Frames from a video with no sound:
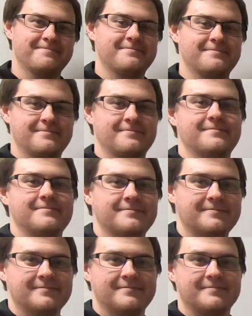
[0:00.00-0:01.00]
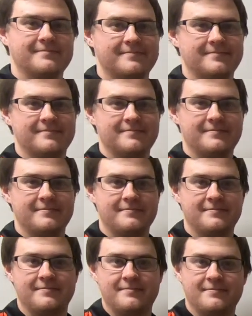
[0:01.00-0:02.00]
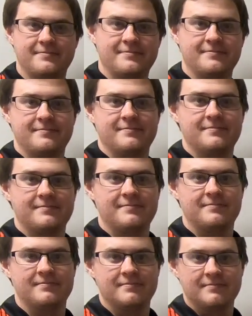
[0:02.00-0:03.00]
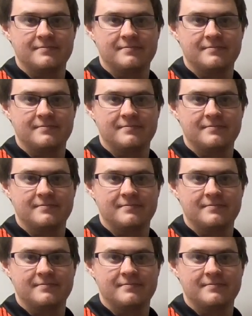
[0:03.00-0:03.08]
The person shown says nothing.